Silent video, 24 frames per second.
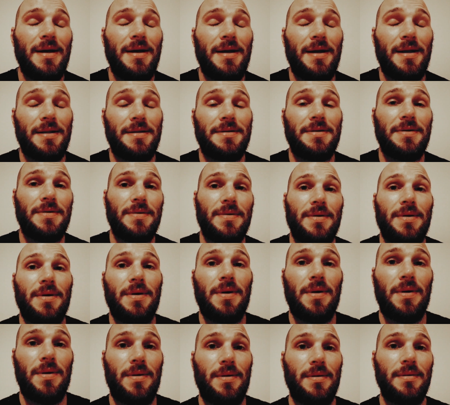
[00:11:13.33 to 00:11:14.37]
had to
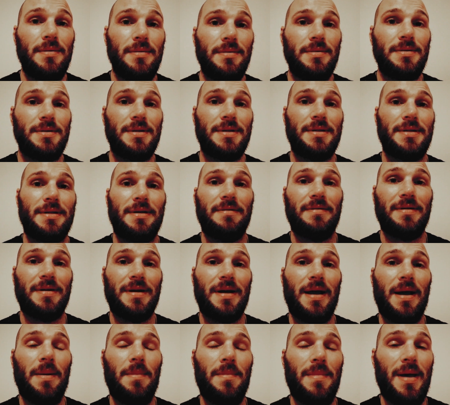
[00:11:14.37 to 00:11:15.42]
call to see if I
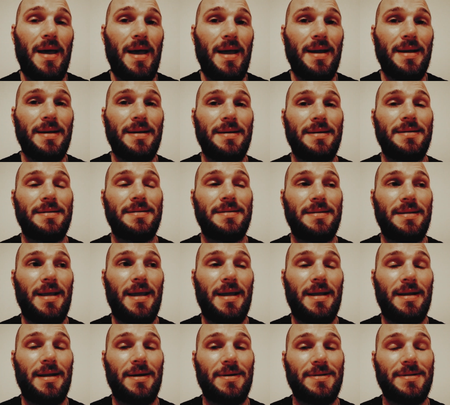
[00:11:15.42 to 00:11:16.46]
could come back,
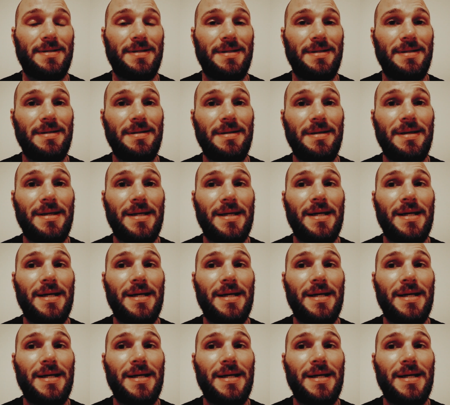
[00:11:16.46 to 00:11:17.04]
stay in Nelson.